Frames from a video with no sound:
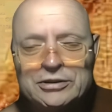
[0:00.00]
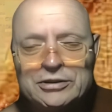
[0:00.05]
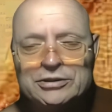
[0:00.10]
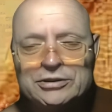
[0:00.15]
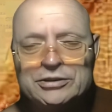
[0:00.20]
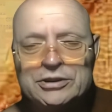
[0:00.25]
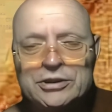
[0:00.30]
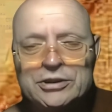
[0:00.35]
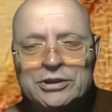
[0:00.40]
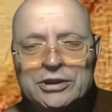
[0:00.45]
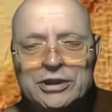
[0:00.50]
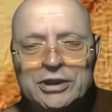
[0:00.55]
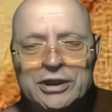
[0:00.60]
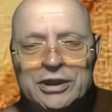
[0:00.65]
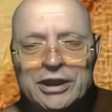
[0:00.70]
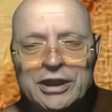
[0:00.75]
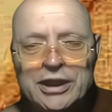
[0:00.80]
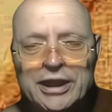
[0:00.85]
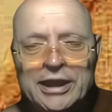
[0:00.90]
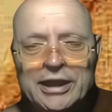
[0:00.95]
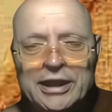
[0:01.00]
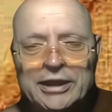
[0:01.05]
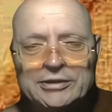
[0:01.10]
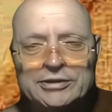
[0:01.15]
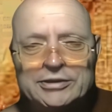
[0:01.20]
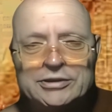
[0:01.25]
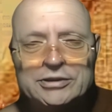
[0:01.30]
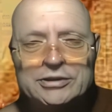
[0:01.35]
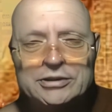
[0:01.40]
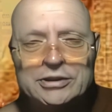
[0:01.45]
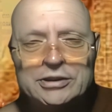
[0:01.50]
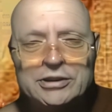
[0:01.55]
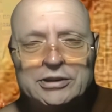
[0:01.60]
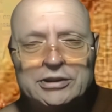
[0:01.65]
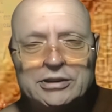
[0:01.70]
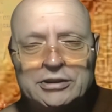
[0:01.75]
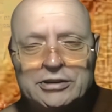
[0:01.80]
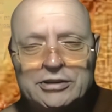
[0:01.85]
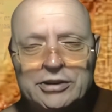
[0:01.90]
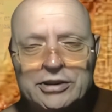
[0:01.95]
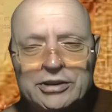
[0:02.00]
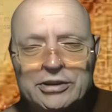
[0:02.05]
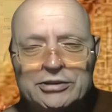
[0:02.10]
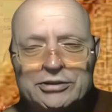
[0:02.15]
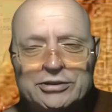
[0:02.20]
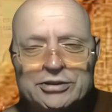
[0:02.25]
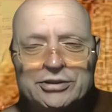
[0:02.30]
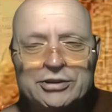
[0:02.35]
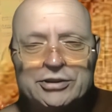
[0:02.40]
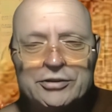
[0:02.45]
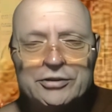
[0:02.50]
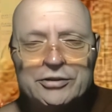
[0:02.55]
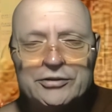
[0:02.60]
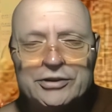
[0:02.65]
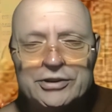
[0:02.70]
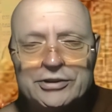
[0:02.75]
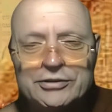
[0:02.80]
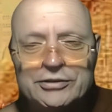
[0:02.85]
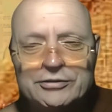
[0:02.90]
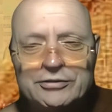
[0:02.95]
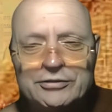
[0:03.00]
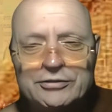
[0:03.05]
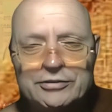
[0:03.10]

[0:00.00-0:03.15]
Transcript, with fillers: certainly as the conservative